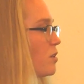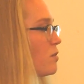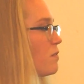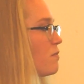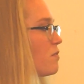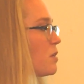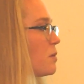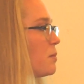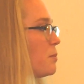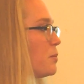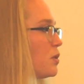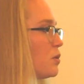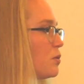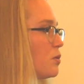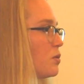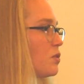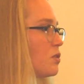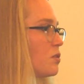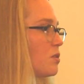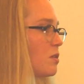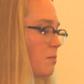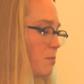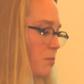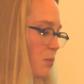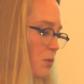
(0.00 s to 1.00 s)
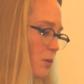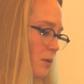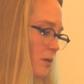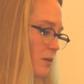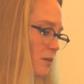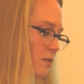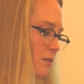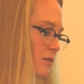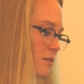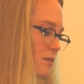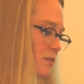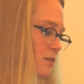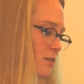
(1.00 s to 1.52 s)
of the most
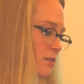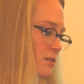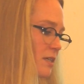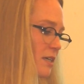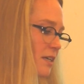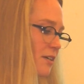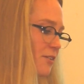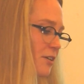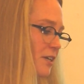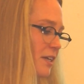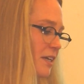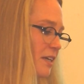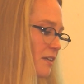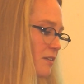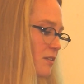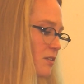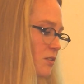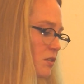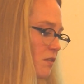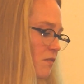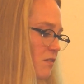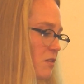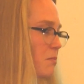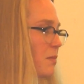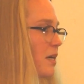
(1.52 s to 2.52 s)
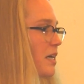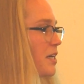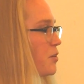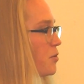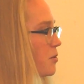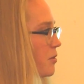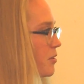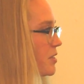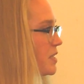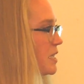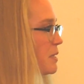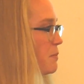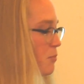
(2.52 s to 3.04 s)
important ingredients of the
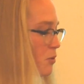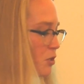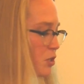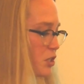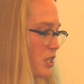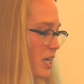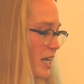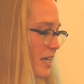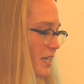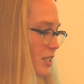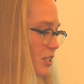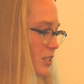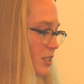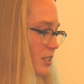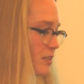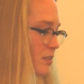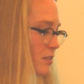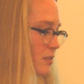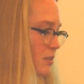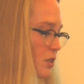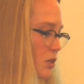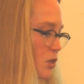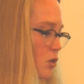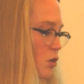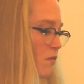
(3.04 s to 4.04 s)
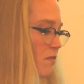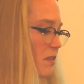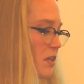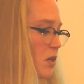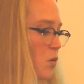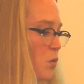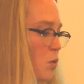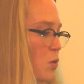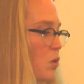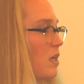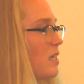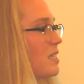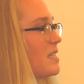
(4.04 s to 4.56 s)
minority protection of the
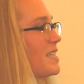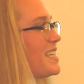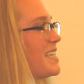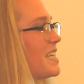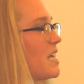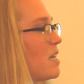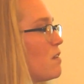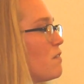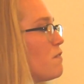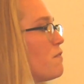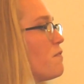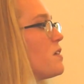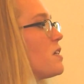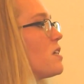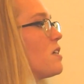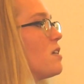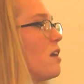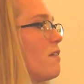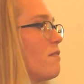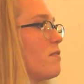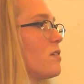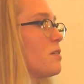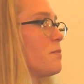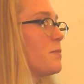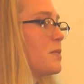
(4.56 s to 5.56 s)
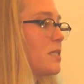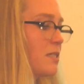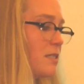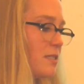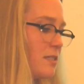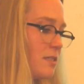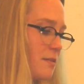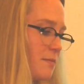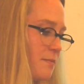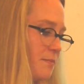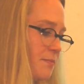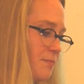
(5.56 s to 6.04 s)
Åland self-governance.